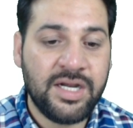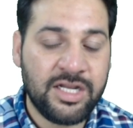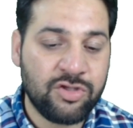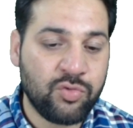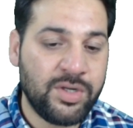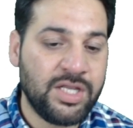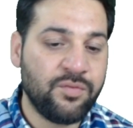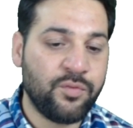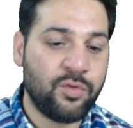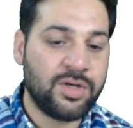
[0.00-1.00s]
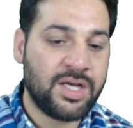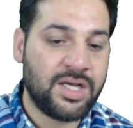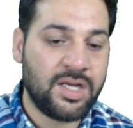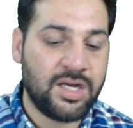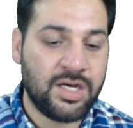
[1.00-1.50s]
it is 24
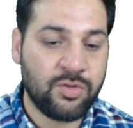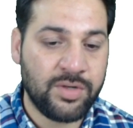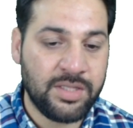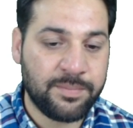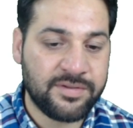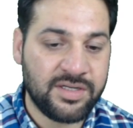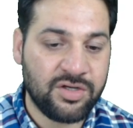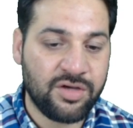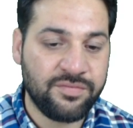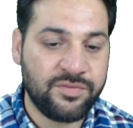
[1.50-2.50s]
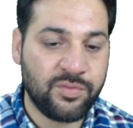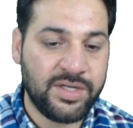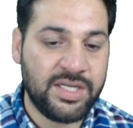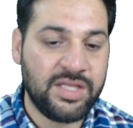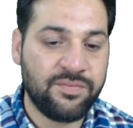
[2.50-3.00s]
ka 20% of
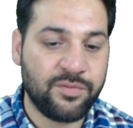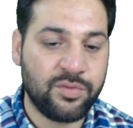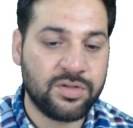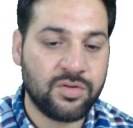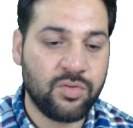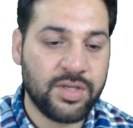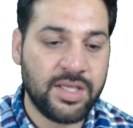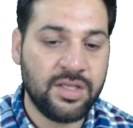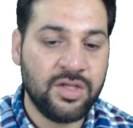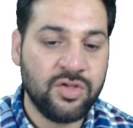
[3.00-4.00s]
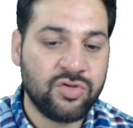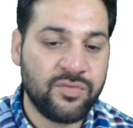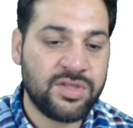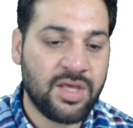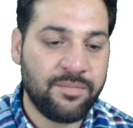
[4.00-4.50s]
24, okay, so
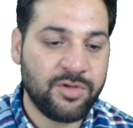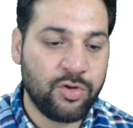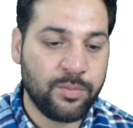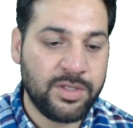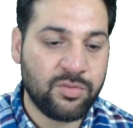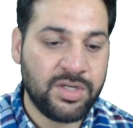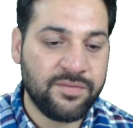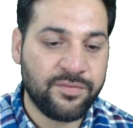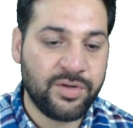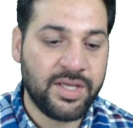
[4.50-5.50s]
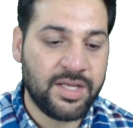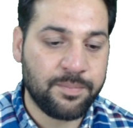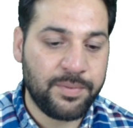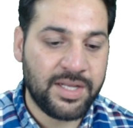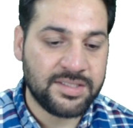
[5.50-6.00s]
which comes out to be 24
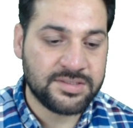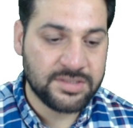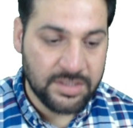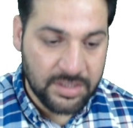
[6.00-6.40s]
here plus